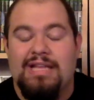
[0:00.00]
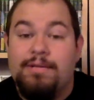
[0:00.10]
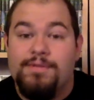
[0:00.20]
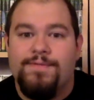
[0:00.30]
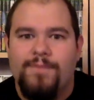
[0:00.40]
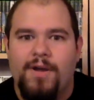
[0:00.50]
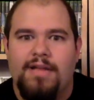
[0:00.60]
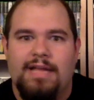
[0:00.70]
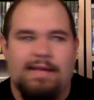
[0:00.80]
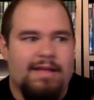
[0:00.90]
Like, it was fun.
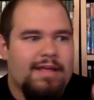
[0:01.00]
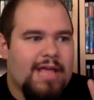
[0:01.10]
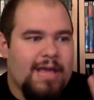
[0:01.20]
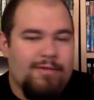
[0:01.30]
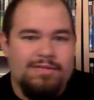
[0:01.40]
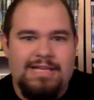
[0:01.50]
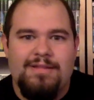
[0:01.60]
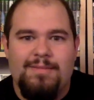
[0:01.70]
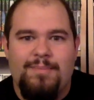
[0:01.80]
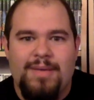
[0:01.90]
Like, it was like
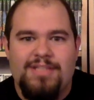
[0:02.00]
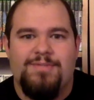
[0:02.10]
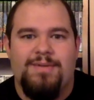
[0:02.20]
the best